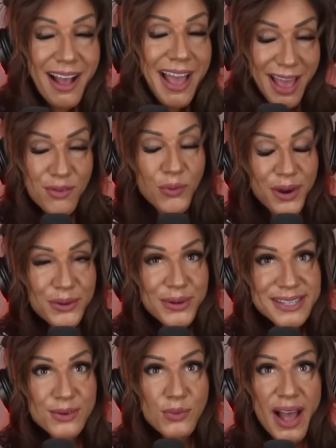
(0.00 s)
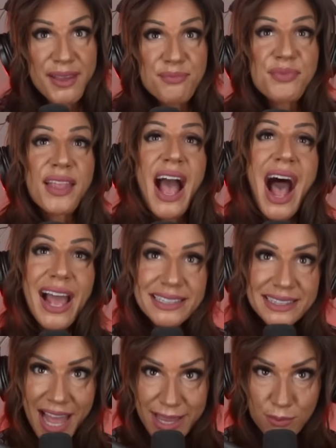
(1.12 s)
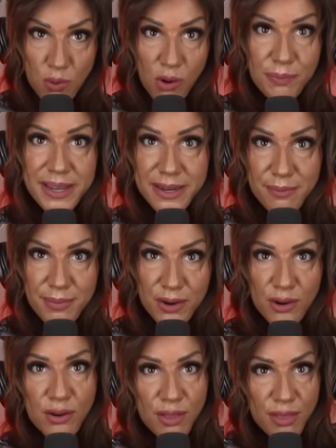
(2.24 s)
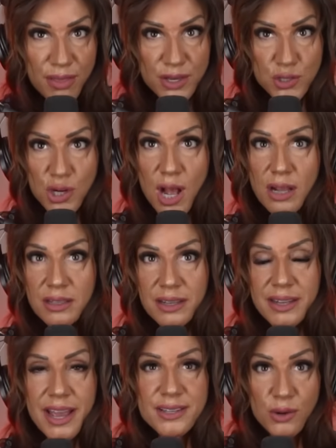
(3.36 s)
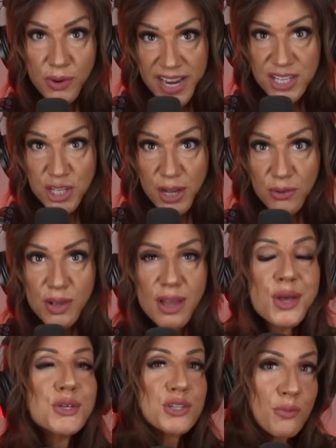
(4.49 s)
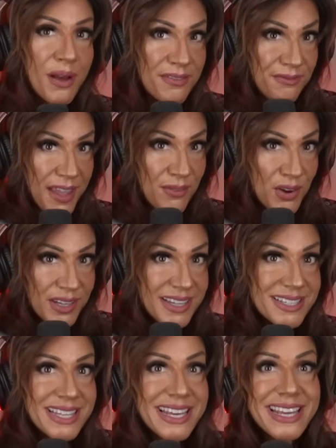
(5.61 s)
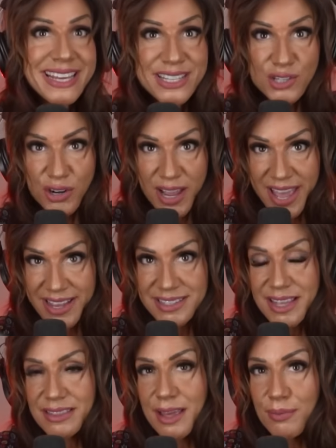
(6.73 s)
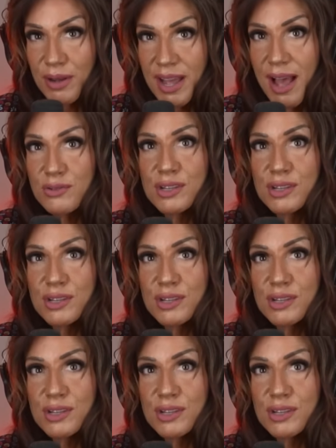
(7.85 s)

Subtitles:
I have a weird reason why. I like more peanut butter than chocolate as a ratio. So my favorite is the Easter eggs that they put out